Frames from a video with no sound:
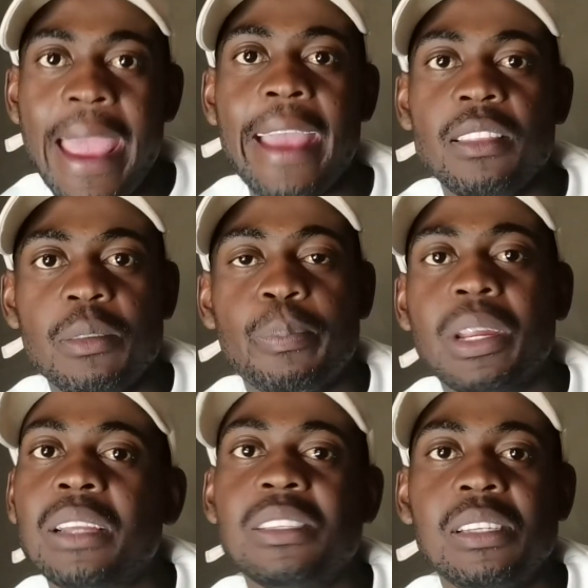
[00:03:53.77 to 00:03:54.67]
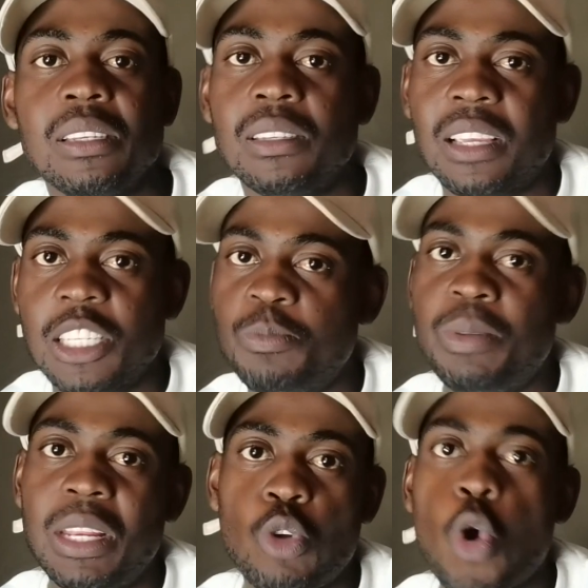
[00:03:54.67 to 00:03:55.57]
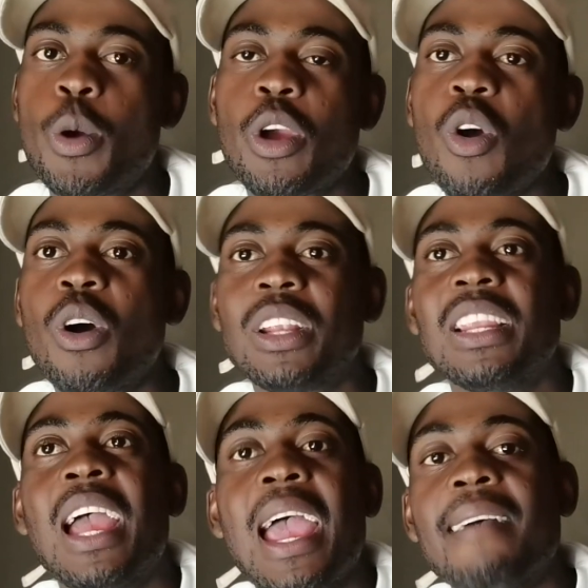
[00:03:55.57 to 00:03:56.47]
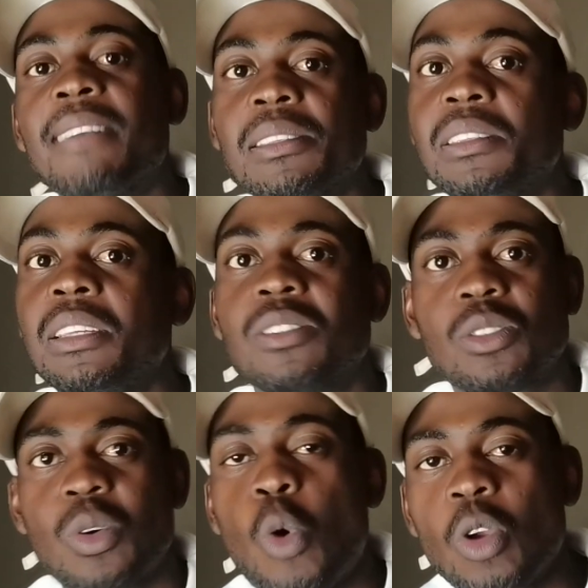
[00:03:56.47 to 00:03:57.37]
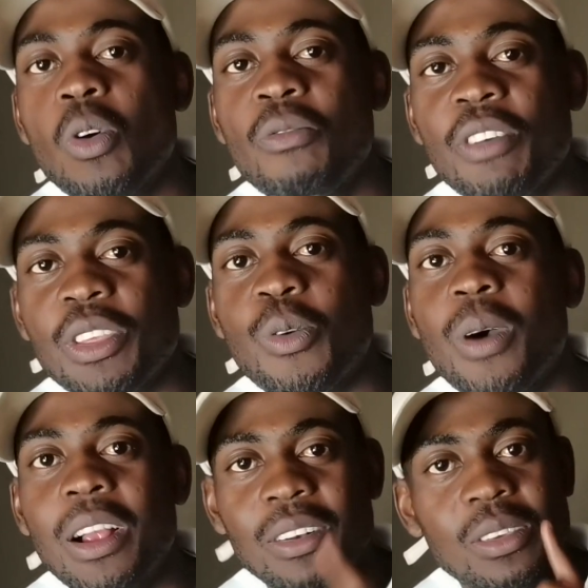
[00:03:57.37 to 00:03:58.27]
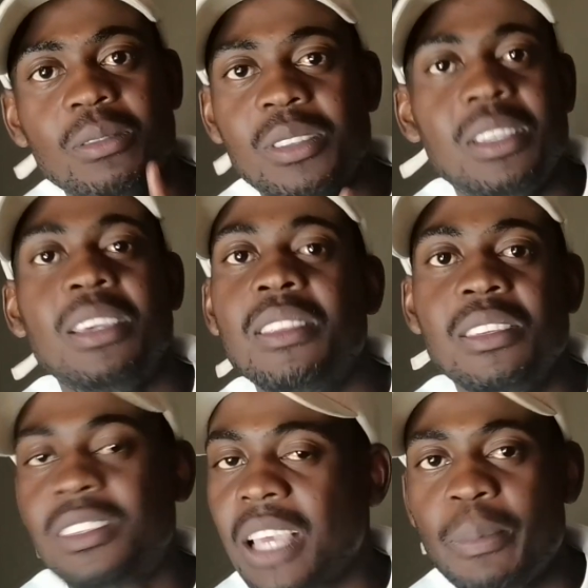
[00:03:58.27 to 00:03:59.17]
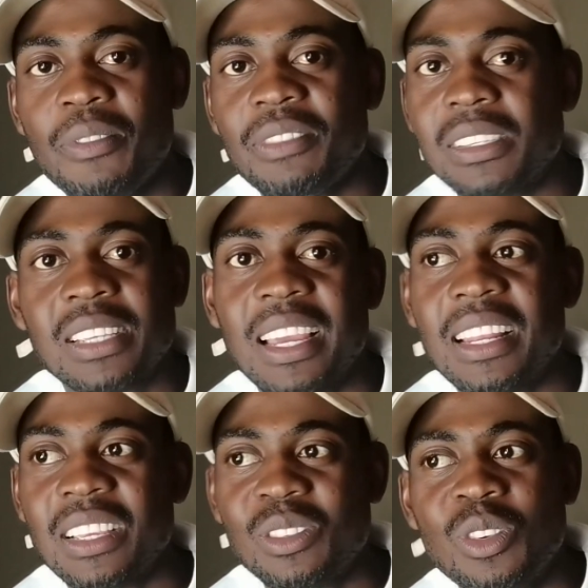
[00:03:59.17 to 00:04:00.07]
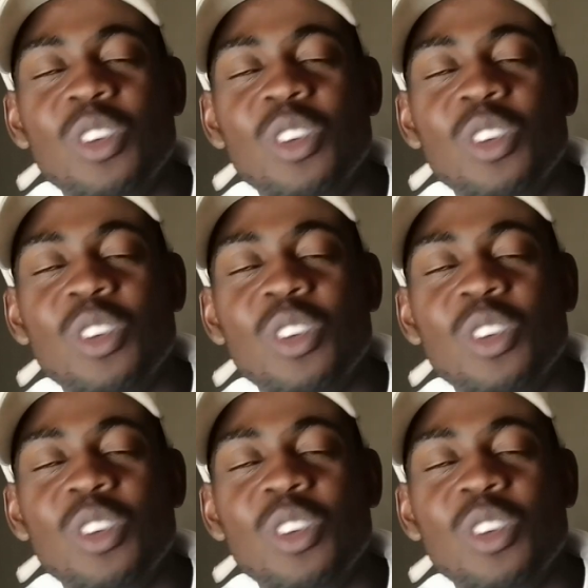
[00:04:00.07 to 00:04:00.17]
and the practice has been going on ever since. So all over the world, you see these type of antennas. You no